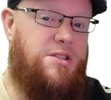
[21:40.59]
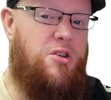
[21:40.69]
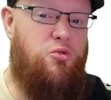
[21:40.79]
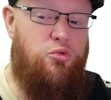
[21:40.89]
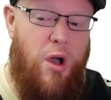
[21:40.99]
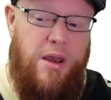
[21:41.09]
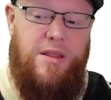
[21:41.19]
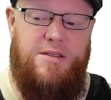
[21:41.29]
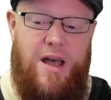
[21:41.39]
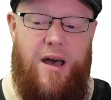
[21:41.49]
The
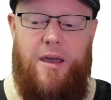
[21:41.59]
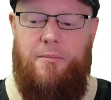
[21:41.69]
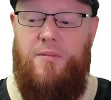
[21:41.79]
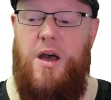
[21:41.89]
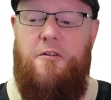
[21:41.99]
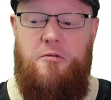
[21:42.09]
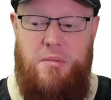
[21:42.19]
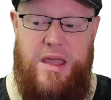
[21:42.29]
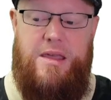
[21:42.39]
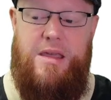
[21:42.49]
running time of
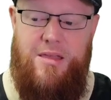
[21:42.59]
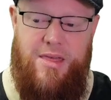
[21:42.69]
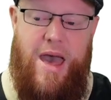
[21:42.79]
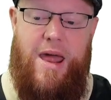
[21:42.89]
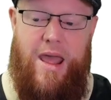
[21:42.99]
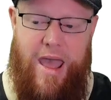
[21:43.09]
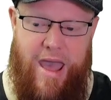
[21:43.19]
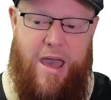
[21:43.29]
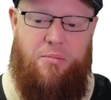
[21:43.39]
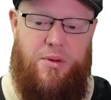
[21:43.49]
making that
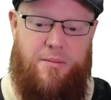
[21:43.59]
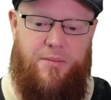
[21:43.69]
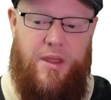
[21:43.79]
happen.